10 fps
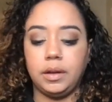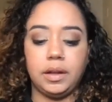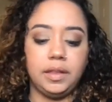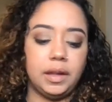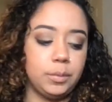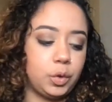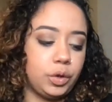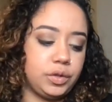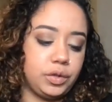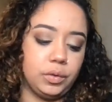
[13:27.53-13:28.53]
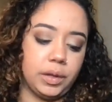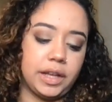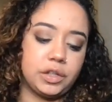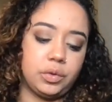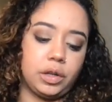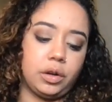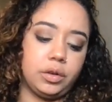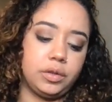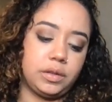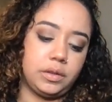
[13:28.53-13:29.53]
And then towards you, last three
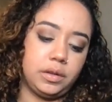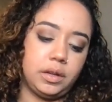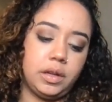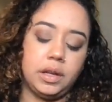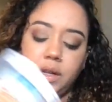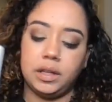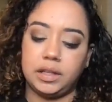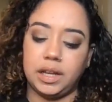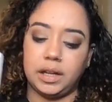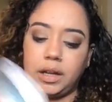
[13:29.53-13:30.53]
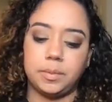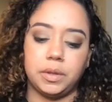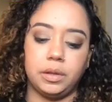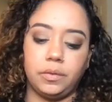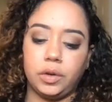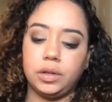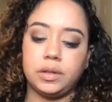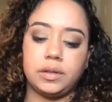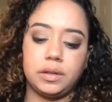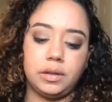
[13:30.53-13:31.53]
cards. Ten of Cups in the
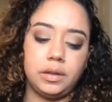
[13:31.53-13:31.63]
reverse.